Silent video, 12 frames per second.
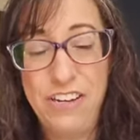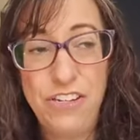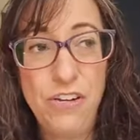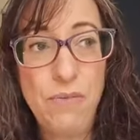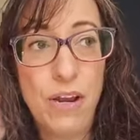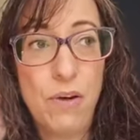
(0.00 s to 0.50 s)

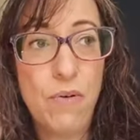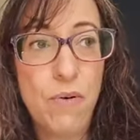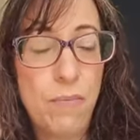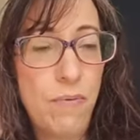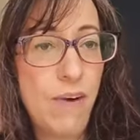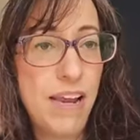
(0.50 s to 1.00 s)
to
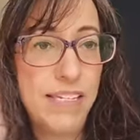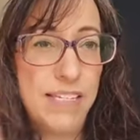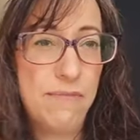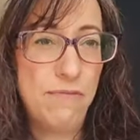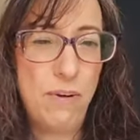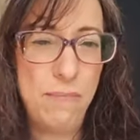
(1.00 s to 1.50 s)
incorporate
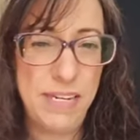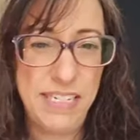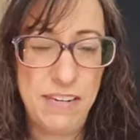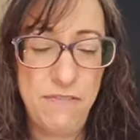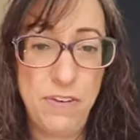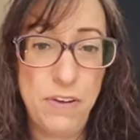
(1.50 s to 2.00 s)
some
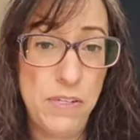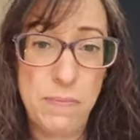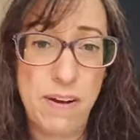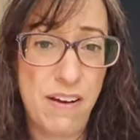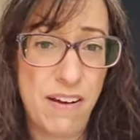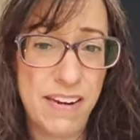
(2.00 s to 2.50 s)
fermented foods.
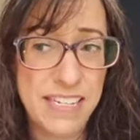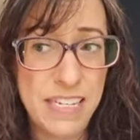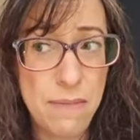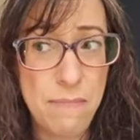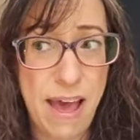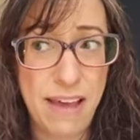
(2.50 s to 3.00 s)
But
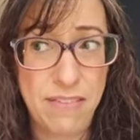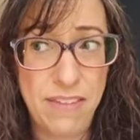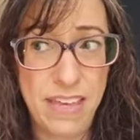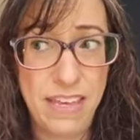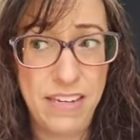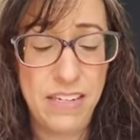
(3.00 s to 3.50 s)
honestly, back
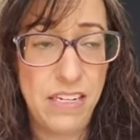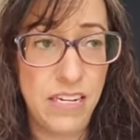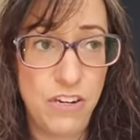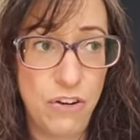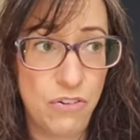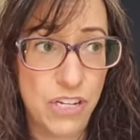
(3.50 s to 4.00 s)
then,
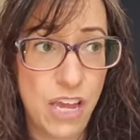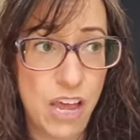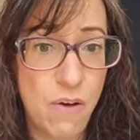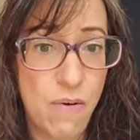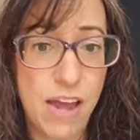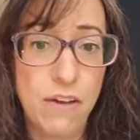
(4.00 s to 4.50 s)
10 years
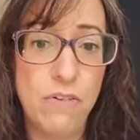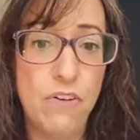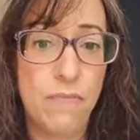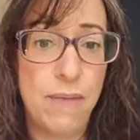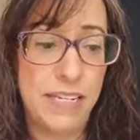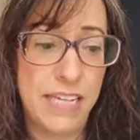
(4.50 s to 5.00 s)
ago, I don't know
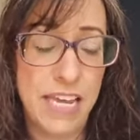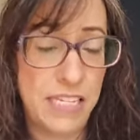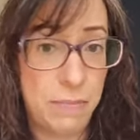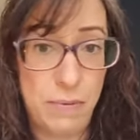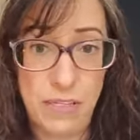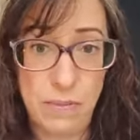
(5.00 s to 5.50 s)
if my
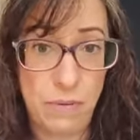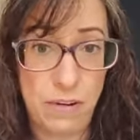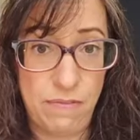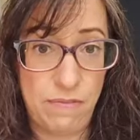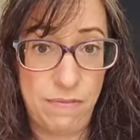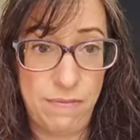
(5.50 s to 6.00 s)
taste buds would
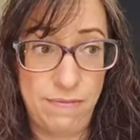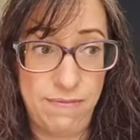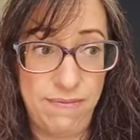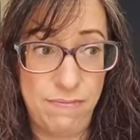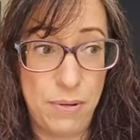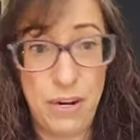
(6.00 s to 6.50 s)
have
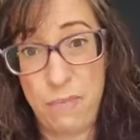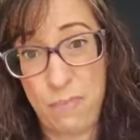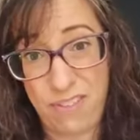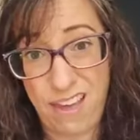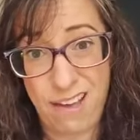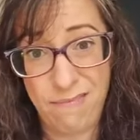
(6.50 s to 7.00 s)
put up
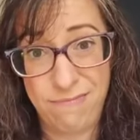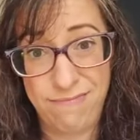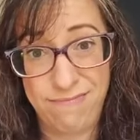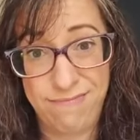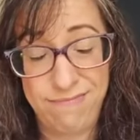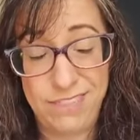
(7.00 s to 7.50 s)
with that,
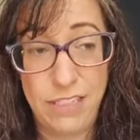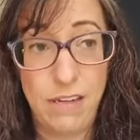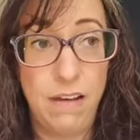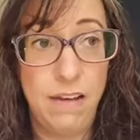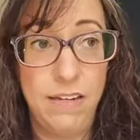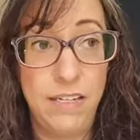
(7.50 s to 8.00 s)

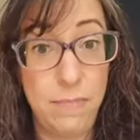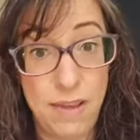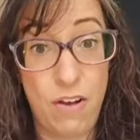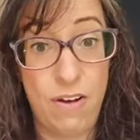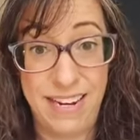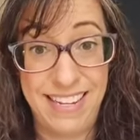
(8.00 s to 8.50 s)
to
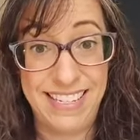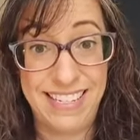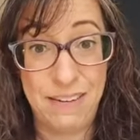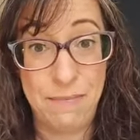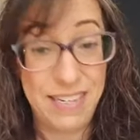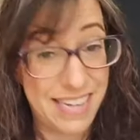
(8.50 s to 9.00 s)
be
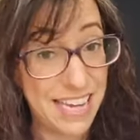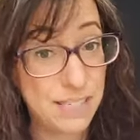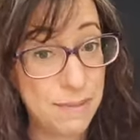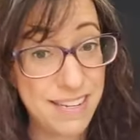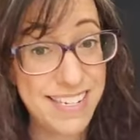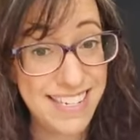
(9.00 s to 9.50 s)
honest. But taste
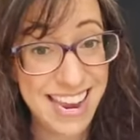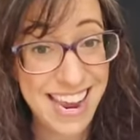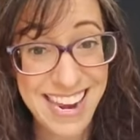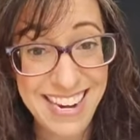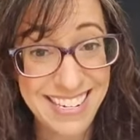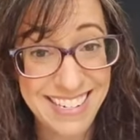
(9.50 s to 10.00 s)
buds
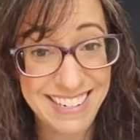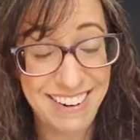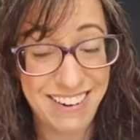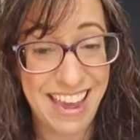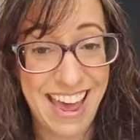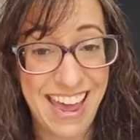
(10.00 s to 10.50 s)
change,
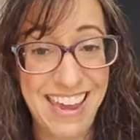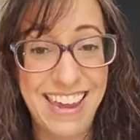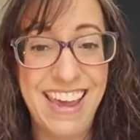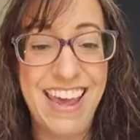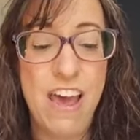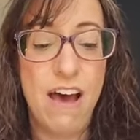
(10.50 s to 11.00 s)
okay?
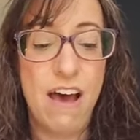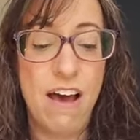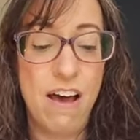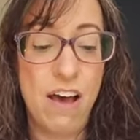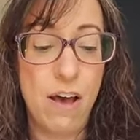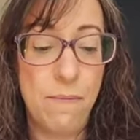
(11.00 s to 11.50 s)

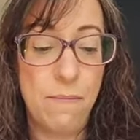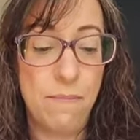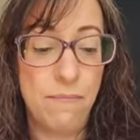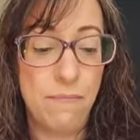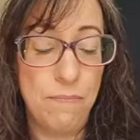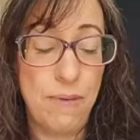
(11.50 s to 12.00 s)

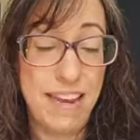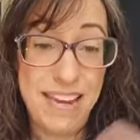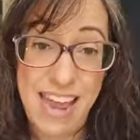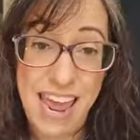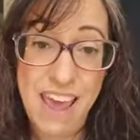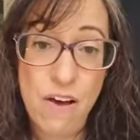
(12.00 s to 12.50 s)
Um, but
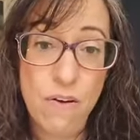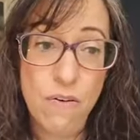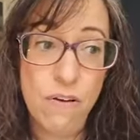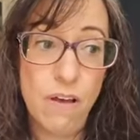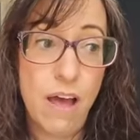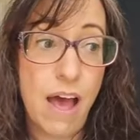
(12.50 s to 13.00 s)

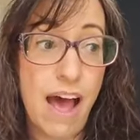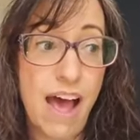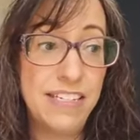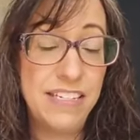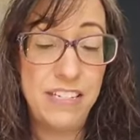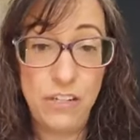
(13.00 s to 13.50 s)
now,
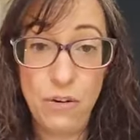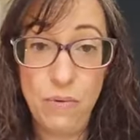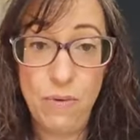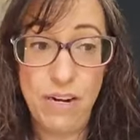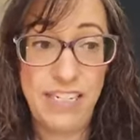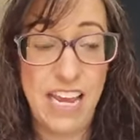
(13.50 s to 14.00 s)
I still
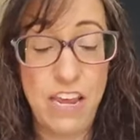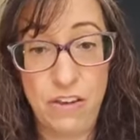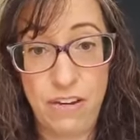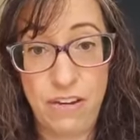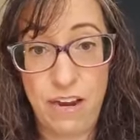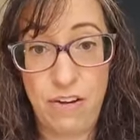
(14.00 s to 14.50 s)
want to take
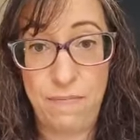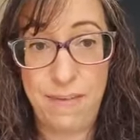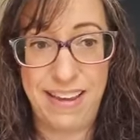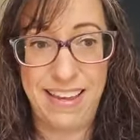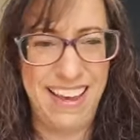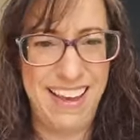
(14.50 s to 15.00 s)
good care of my
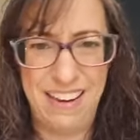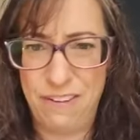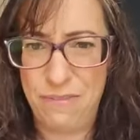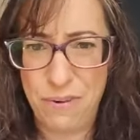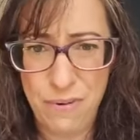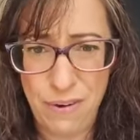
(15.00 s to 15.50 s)
gut,
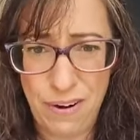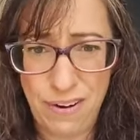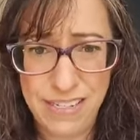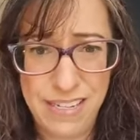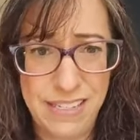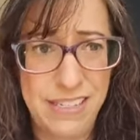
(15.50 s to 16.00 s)
of
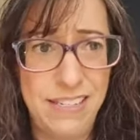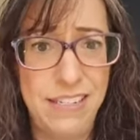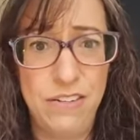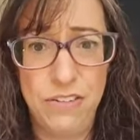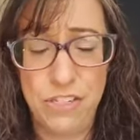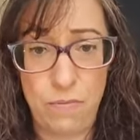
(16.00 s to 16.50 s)
course. It's
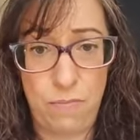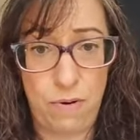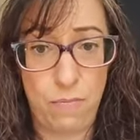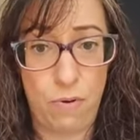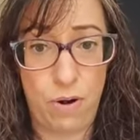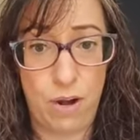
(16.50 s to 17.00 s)
still super
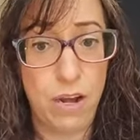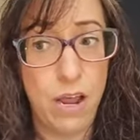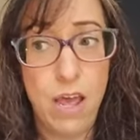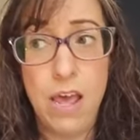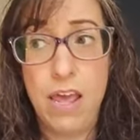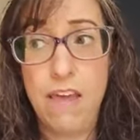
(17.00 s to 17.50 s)
important.
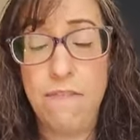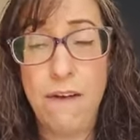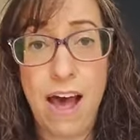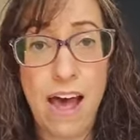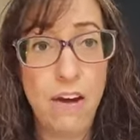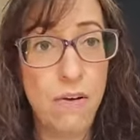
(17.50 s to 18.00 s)
If
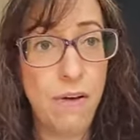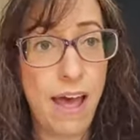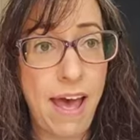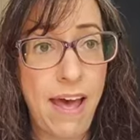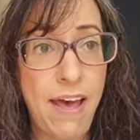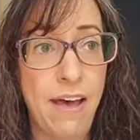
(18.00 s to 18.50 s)
I don't
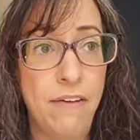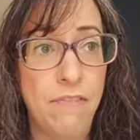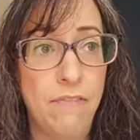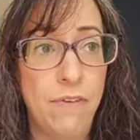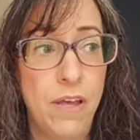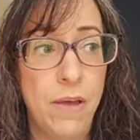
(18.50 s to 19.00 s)
have
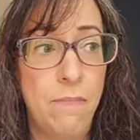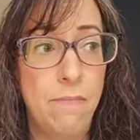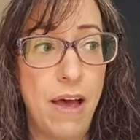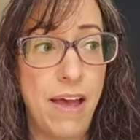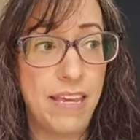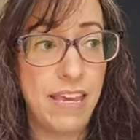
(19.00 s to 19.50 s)

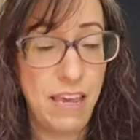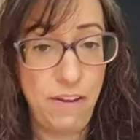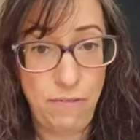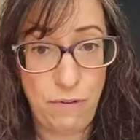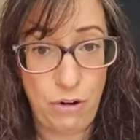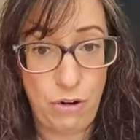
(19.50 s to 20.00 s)
my
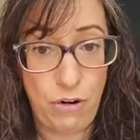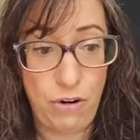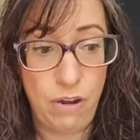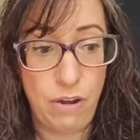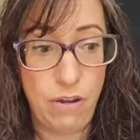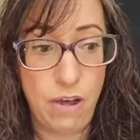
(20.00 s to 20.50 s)
kefir,
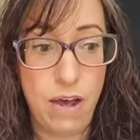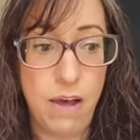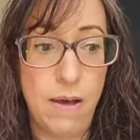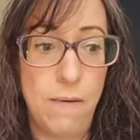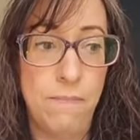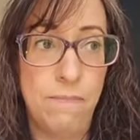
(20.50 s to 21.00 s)

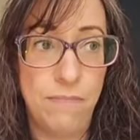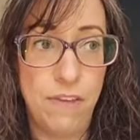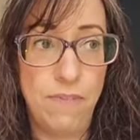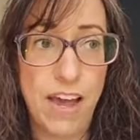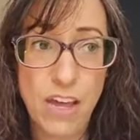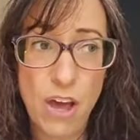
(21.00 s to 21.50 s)
um,
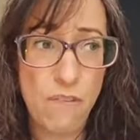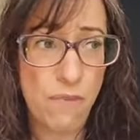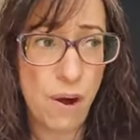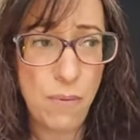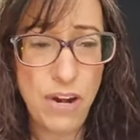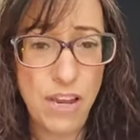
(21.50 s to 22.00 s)
if I go, if
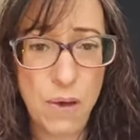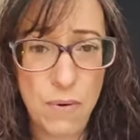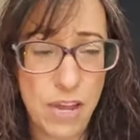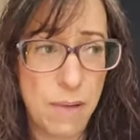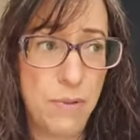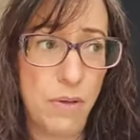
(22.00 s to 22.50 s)
I were to go a
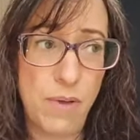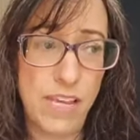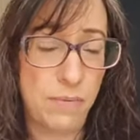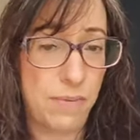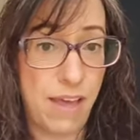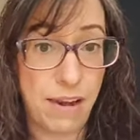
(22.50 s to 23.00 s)
couple of
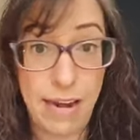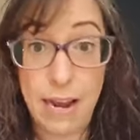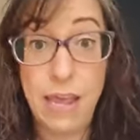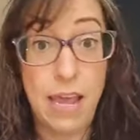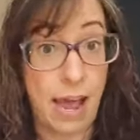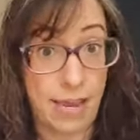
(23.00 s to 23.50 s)
weeks without it,
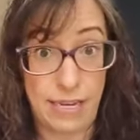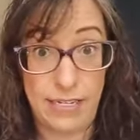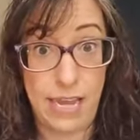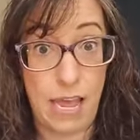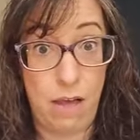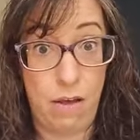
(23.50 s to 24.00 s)
I can
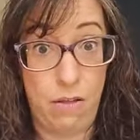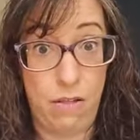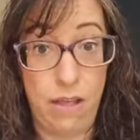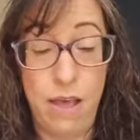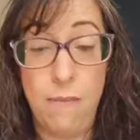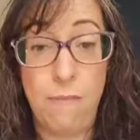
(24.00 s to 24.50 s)

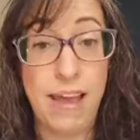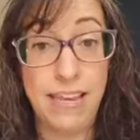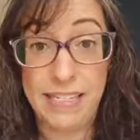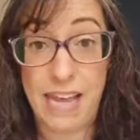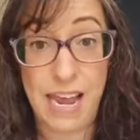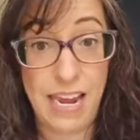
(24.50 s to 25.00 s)
tell my
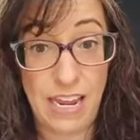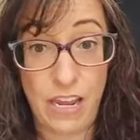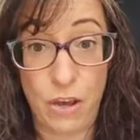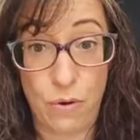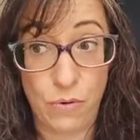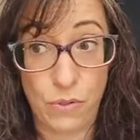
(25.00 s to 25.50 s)
anxiety
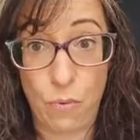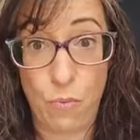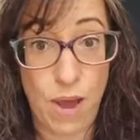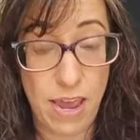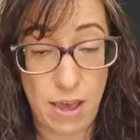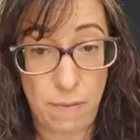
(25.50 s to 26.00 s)
goes
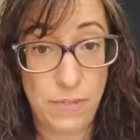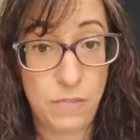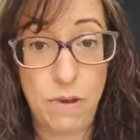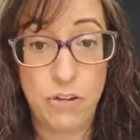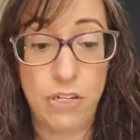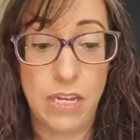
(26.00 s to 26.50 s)
way up,
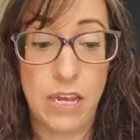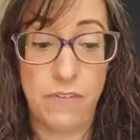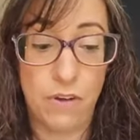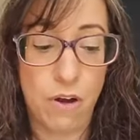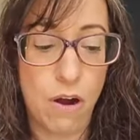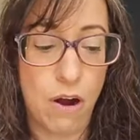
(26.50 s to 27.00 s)
especially in
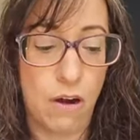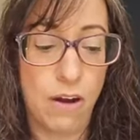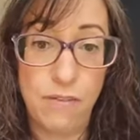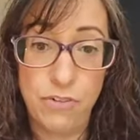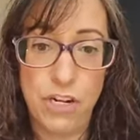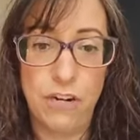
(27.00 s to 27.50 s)
the car.
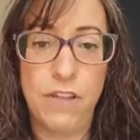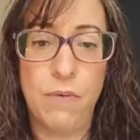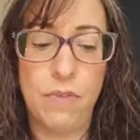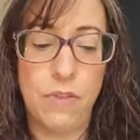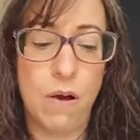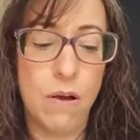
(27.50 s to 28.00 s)
I've shared that
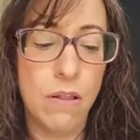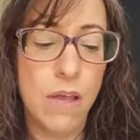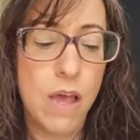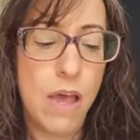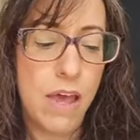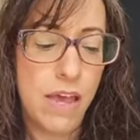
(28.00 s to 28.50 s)
with y'all.
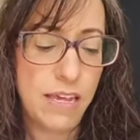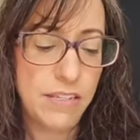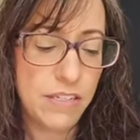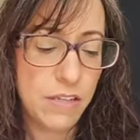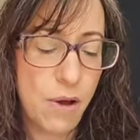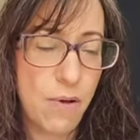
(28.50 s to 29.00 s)

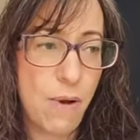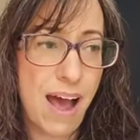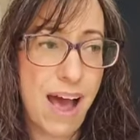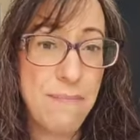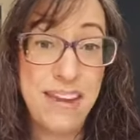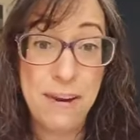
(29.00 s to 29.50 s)
And so
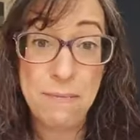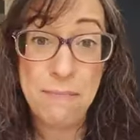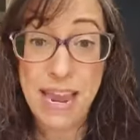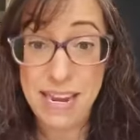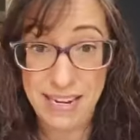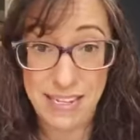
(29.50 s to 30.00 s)
I'm in a
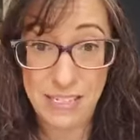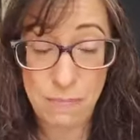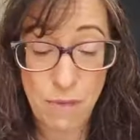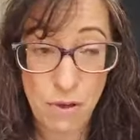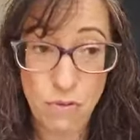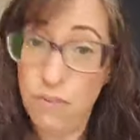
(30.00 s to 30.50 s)
maintenance
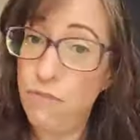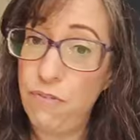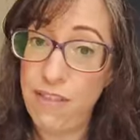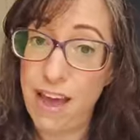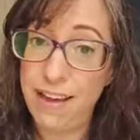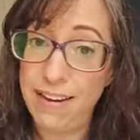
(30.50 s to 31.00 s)
mode for
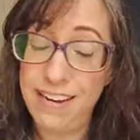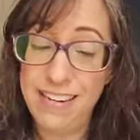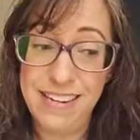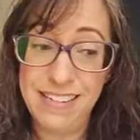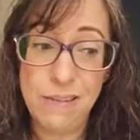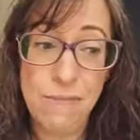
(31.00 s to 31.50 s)
that. It
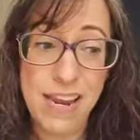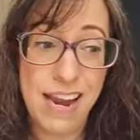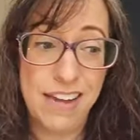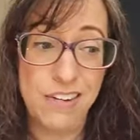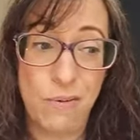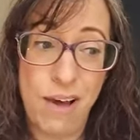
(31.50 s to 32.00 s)
doesn't mean
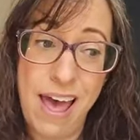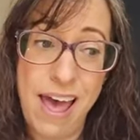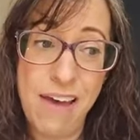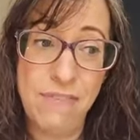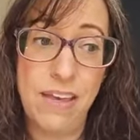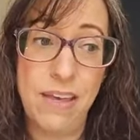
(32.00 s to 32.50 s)
I don't
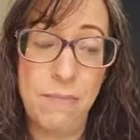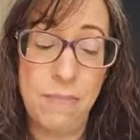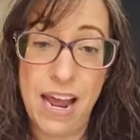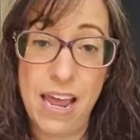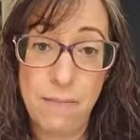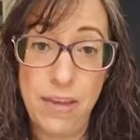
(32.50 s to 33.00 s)
have it, but
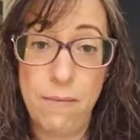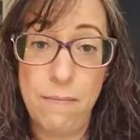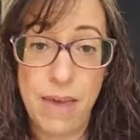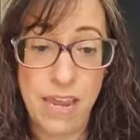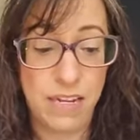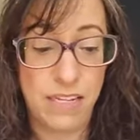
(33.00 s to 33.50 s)
I am in a
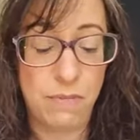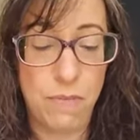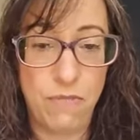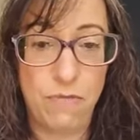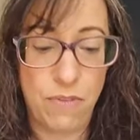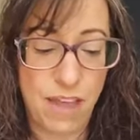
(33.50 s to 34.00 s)
maintenance
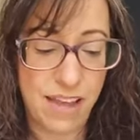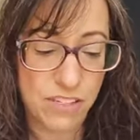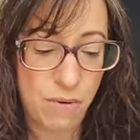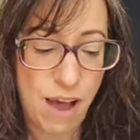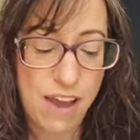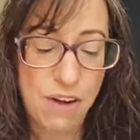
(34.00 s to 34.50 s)
mode for that.
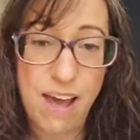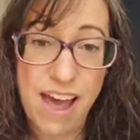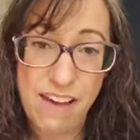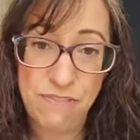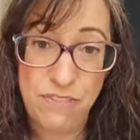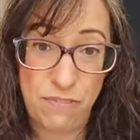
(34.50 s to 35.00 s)
So I don't
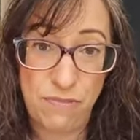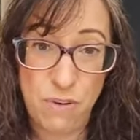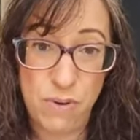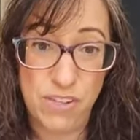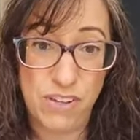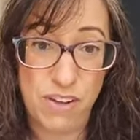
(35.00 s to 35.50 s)
have to
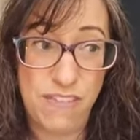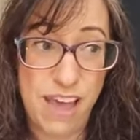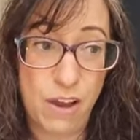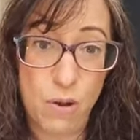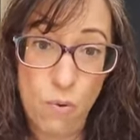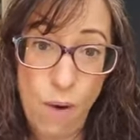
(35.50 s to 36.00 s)
focus on
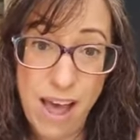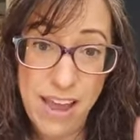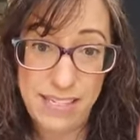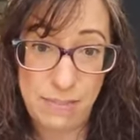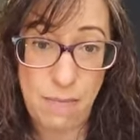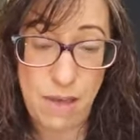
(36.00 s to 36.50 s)
that quite
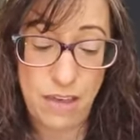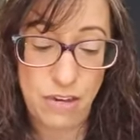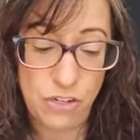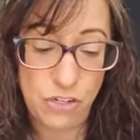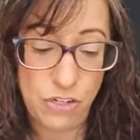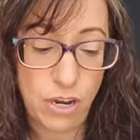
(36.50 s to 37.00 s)
as
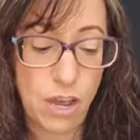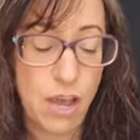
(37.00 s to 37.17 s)
much.